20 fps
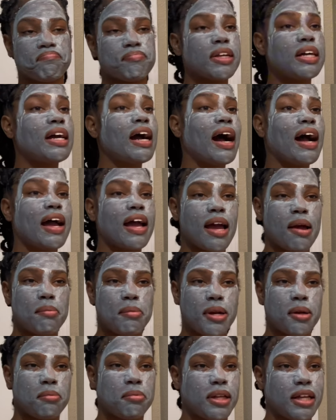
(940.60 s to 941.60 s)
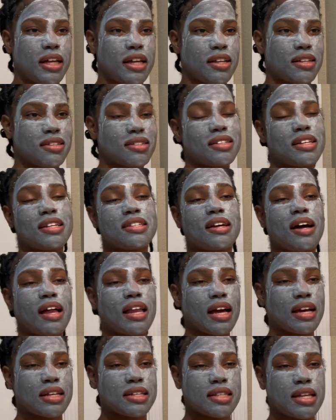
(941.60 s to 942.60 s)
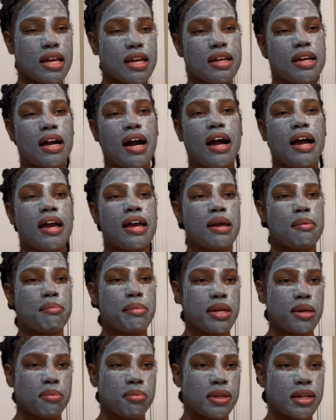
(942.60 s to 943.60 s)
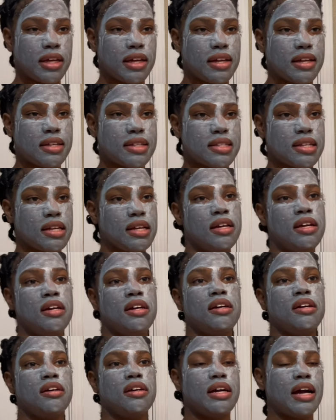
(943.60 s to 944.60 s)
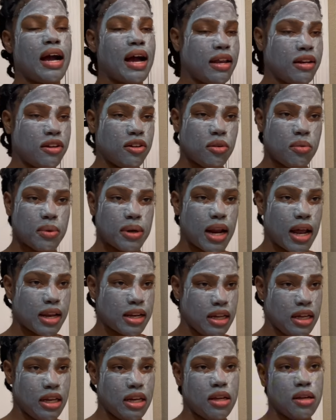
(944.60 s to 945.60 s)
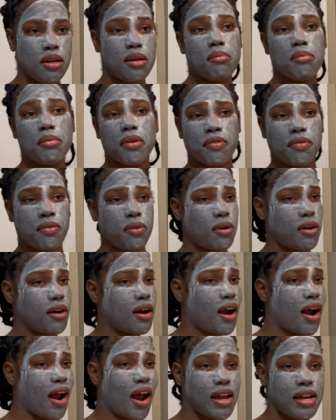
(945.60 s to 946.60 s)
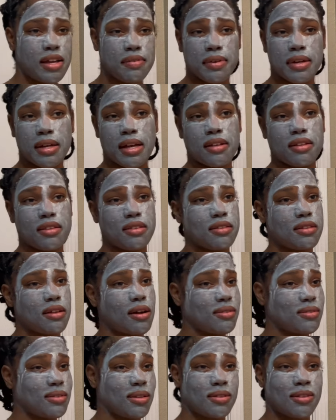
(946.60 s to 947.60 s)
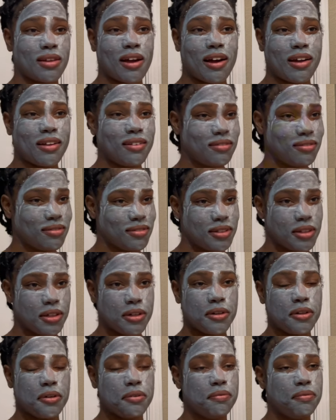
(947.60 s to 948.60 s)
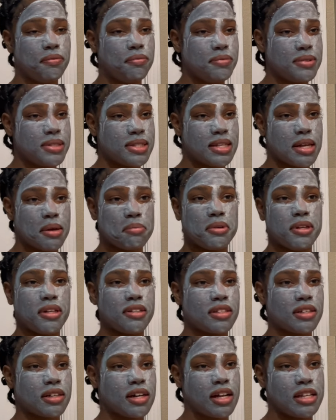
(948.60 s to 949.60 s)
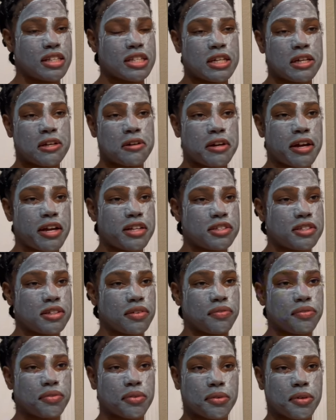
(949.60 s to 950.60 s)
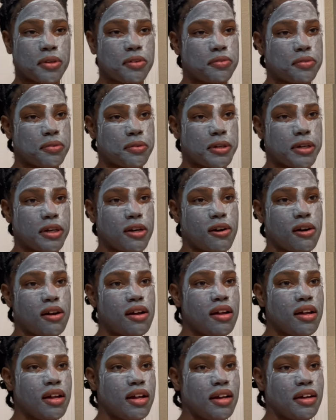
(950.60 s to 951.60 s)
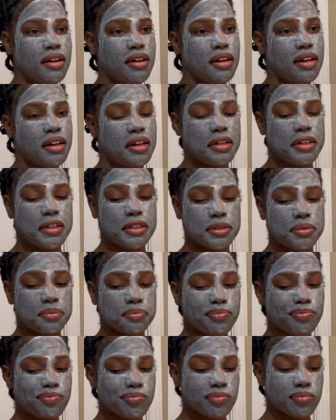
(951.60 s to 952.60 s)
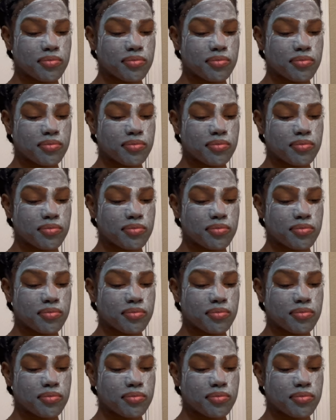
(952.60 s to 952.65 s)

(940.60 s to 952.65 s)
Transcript: god had better plans that's all i can say god had better plans god knew what i needed before i even thought the thought of stepping into content creation for real, for real. Um,